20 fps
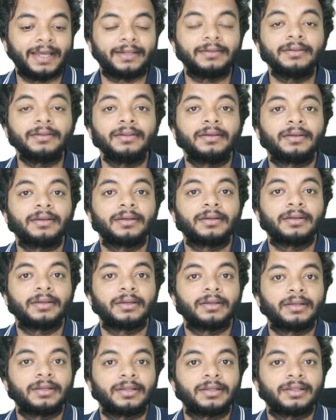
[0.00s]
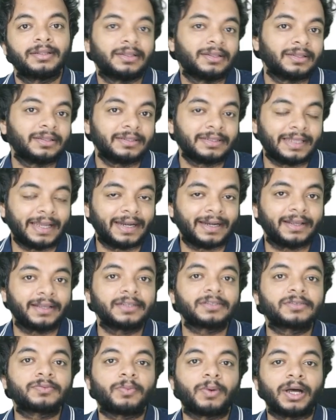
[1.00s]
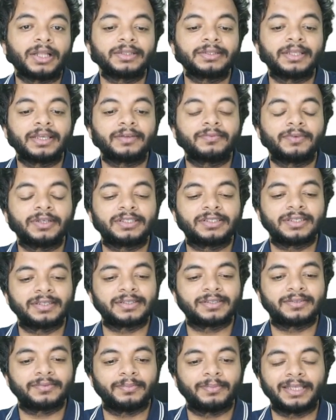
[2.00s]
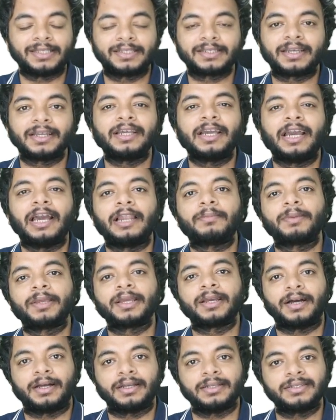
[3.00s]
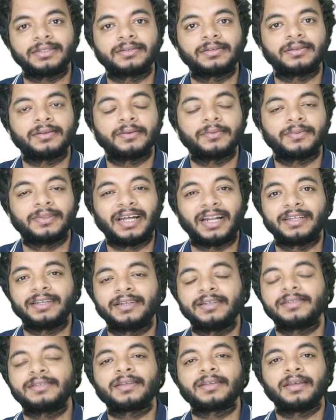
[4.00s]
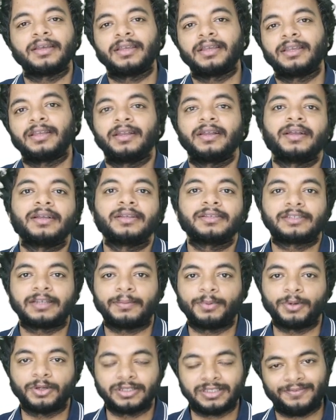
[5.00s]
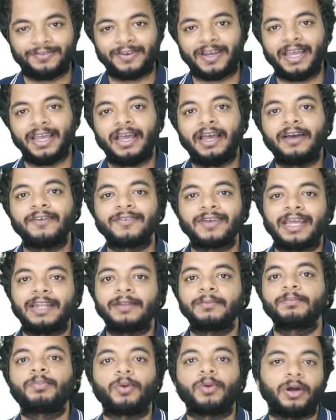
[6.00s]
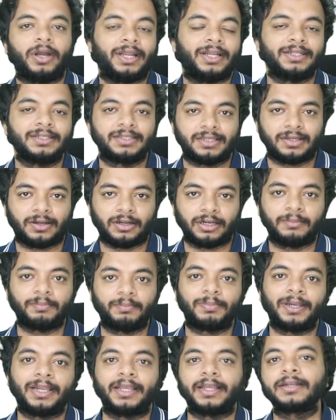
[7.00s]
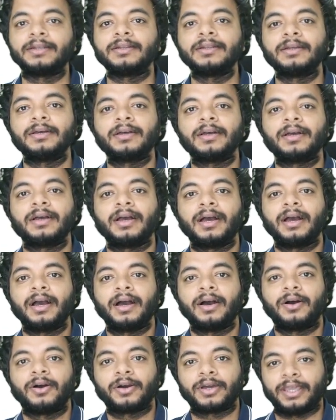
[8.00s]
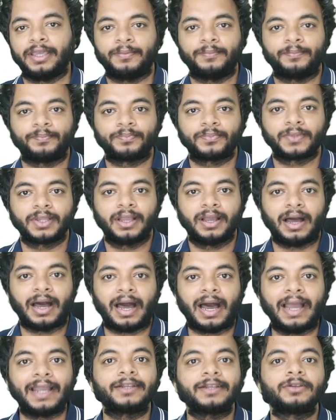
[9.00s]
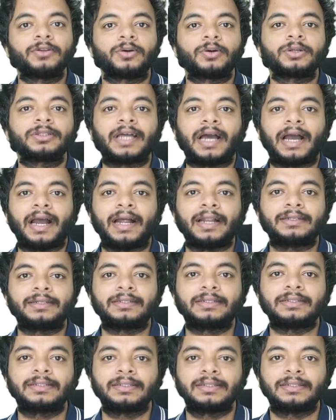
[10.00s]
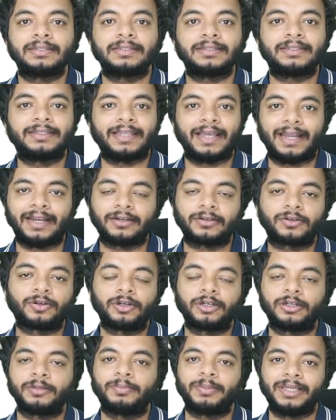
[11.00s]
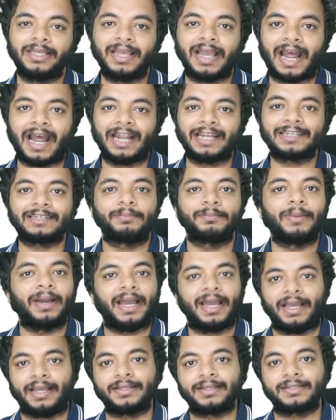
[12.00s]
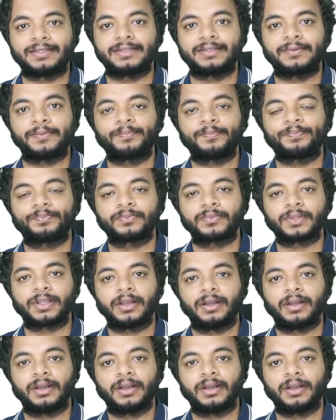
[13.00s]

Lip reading: then there is one thing which is basically helping us, that is, suppose if I have n points on a plane, okay, I know that there could be at max,